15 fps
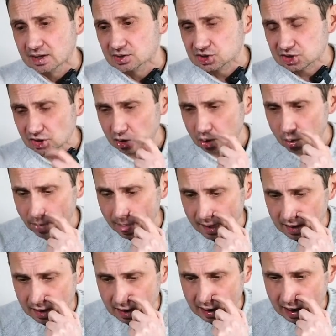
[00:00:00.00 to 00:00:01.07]
So
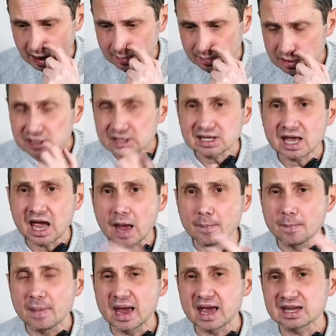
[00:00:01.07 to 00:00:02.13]
I'm really
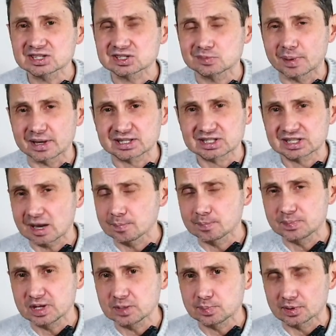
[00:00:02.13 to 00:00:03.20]
amazed by
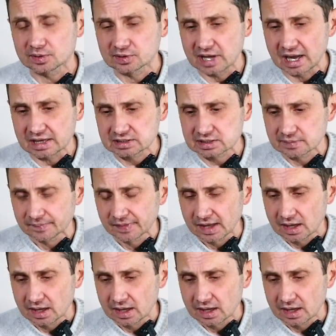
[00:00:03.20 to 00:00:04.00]
some people that